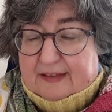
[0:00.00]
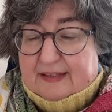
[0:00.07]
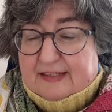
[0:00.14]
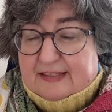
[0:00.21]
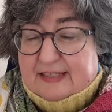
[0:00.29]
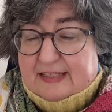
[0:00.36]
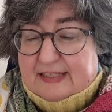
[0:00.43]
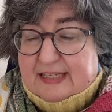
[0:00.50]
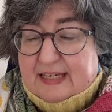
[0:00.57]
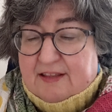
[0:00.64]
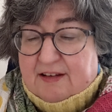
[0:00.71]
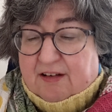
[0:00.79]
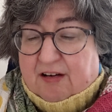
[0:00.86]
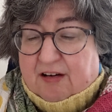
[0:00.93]
Since he
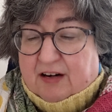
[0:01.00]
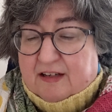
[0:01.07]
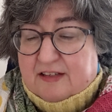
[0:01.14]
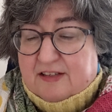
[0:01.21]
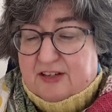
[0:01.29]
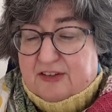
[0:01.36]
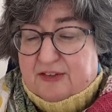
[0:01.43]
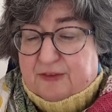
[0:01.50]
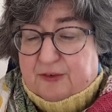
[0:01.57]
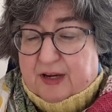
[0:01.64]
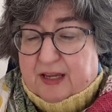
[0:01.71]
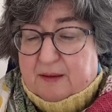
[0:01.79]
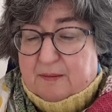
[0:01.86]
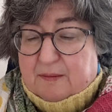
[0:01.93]
their hearts doth
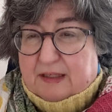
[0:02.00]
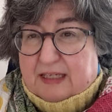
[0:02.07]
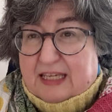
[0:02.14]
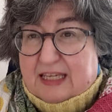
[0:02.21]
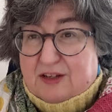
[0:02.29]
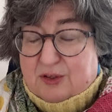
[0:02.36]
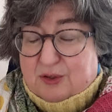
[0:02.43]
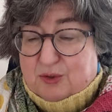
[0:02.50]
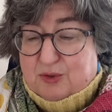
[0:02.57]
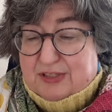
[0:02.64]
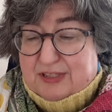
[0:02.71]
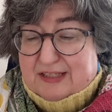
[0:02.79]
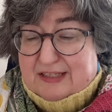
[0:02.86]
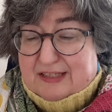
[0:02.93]
frame, he
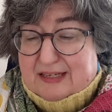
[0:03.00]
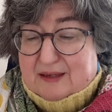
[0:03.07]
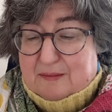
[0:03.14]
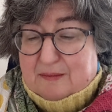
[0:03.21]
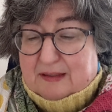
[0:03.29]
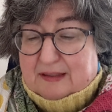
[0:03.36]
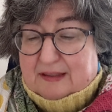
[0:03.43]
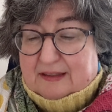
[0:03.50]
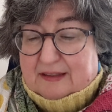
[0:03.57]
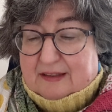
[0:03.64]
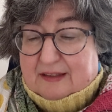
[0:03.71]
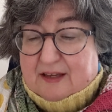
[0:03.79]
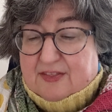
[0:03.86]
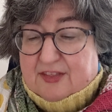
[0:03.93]
knows the same,
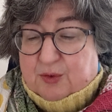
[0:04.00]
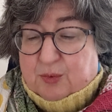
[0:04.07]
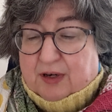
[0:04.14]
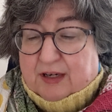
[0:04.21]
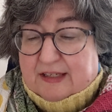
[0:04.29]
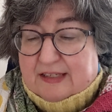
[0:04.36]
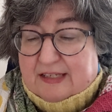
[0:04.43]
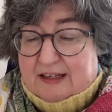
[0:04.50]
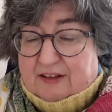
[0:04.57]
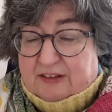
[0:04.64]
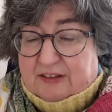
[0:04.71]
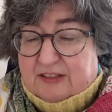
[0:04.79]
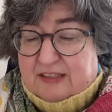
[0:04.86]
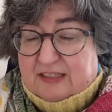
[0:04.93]
their works he
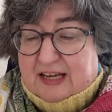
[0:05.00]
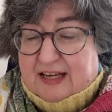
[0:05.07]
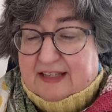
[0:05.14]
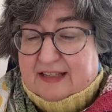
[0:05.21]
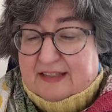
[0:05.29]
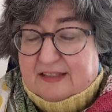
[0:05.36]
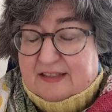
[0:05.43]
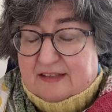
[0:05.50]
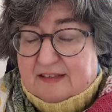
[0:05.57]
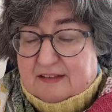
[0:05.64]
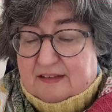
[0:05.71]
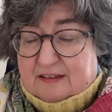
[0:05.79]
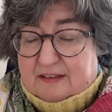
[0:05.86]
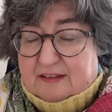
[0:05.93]
understands.
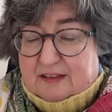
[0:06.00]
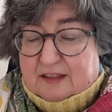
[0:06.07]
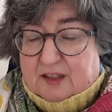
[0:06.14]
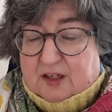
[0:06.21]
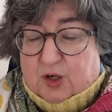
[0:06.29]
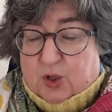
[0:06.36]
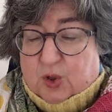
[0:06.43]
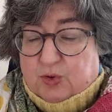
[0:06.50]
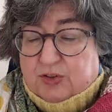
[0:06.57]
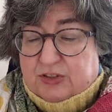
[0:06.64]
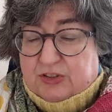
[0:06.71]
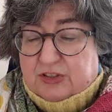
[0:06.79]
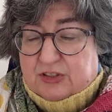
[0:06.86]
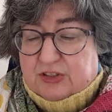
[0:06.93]

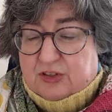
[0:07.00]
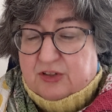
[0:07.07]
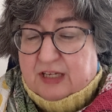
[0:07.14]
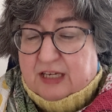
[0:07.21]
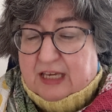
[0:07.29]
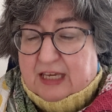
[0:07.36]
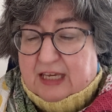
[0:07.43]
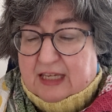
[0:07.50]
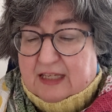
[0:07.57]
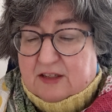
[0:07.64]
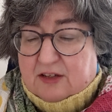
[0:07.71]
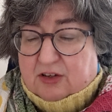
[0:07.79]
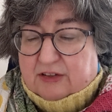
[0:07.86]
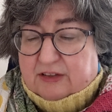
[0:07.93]
Hosts do the king
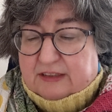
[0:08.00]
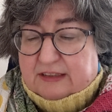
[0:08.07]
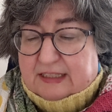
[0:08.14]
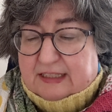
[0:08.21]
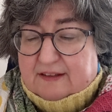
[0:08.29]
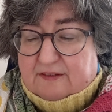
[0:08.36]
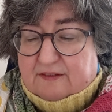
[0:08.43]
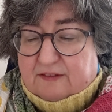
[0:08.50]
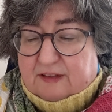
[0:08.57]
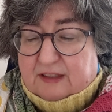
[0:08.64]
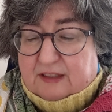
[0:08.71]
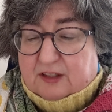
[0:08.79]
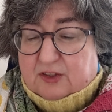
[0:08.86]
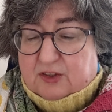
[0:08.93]
not save,
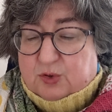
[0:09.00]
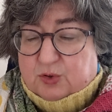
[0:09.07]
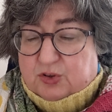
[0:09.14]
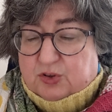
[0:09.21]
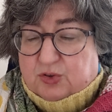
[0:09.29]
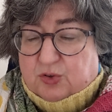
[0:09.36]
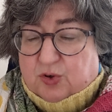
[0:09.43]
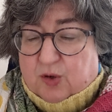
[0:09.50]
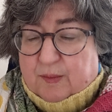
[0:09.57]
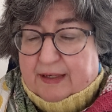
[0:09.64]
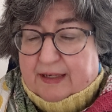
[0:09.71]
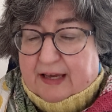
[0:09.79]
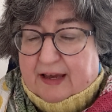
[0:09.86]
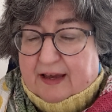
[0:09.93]
nor strong
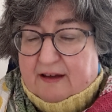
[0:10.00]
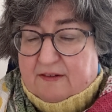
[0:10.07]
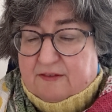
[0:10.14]
men have